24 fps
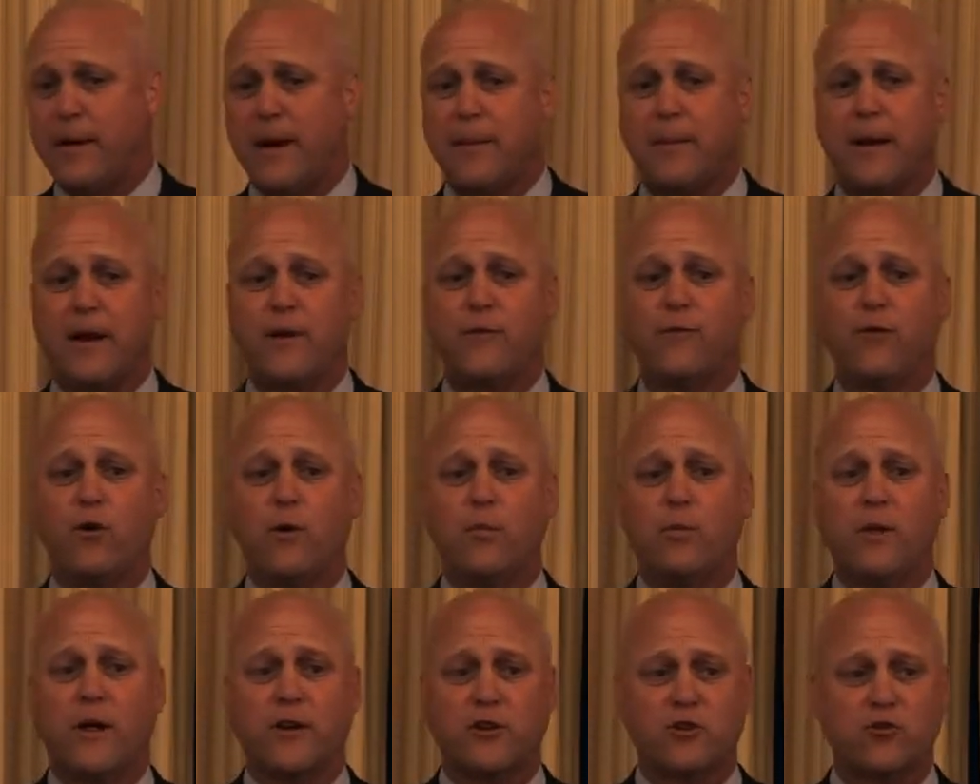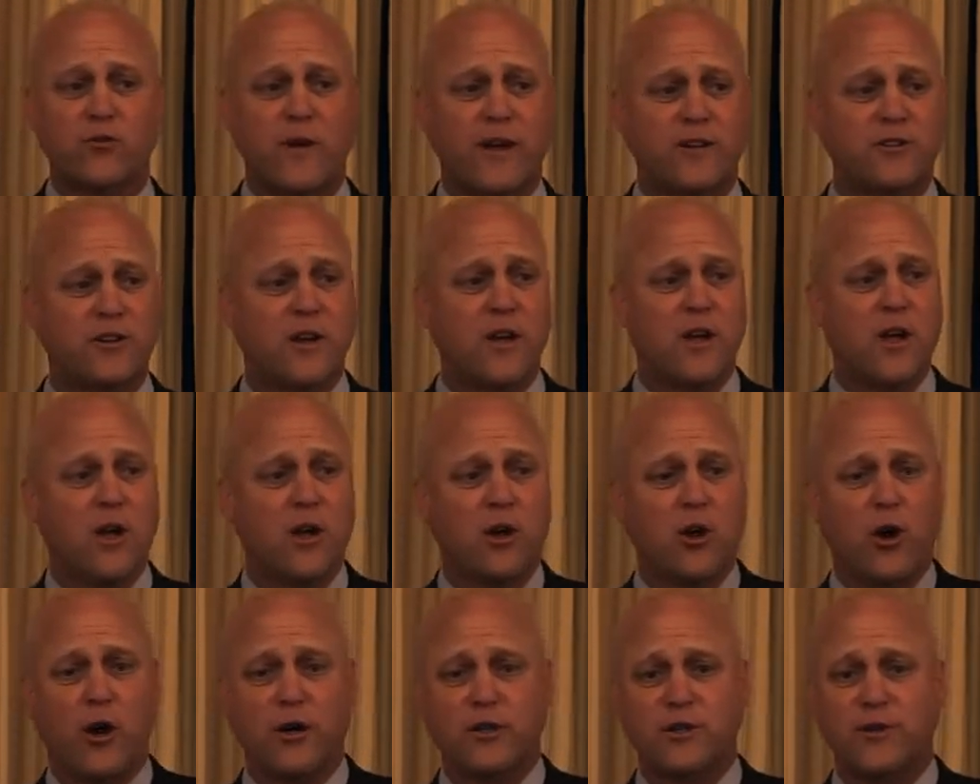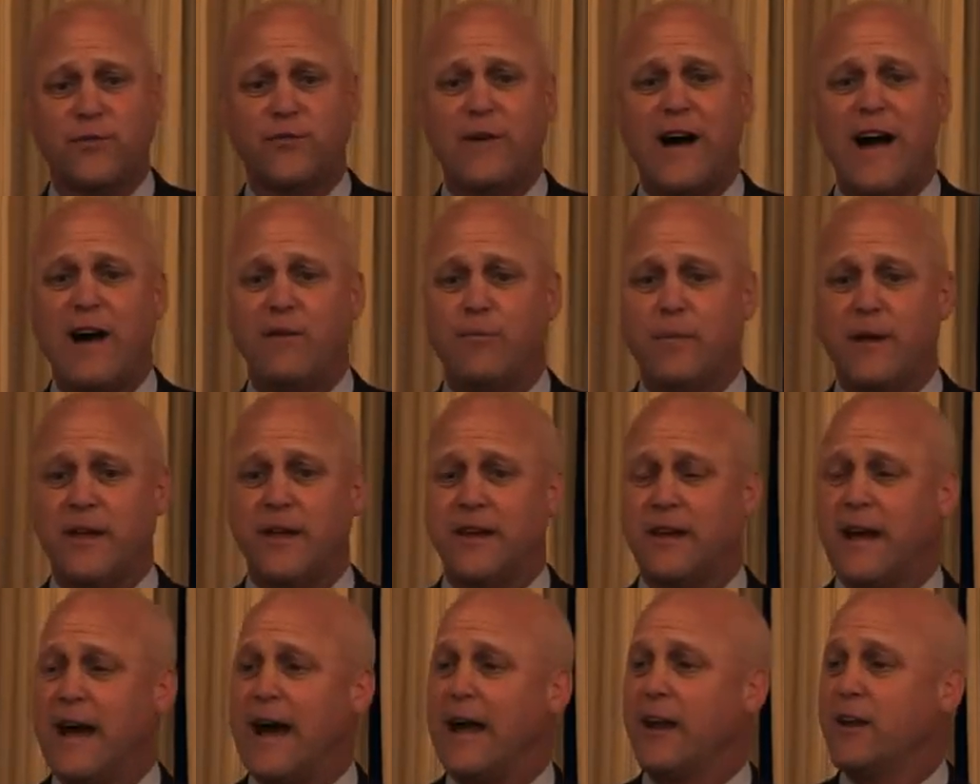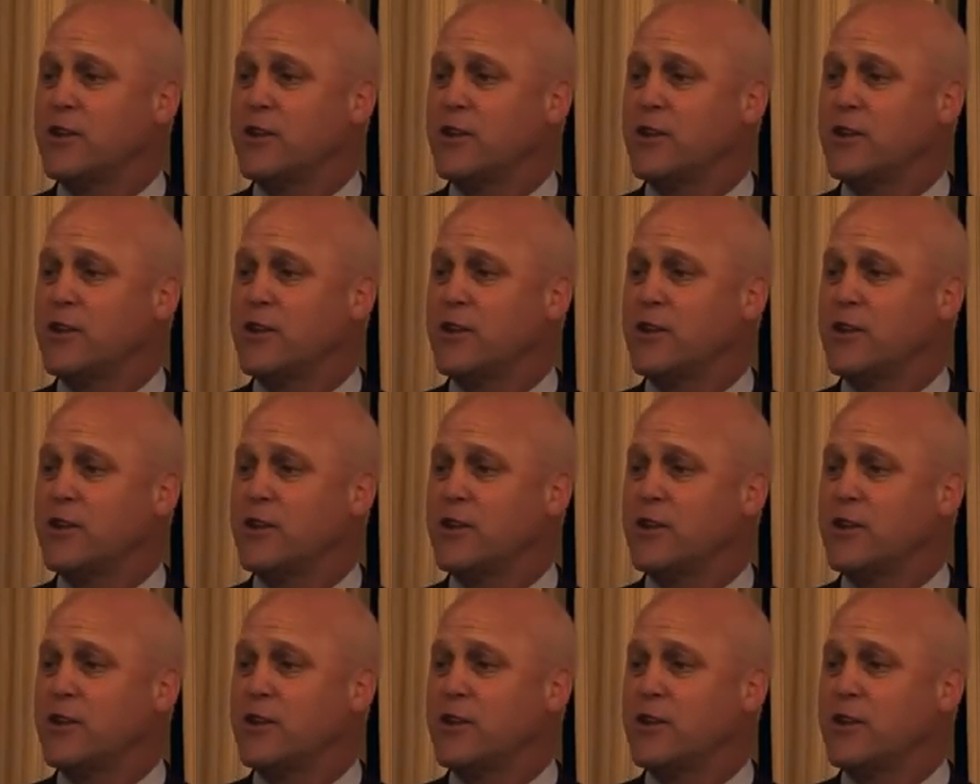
by about a 4-block stretch, cost you $5 million.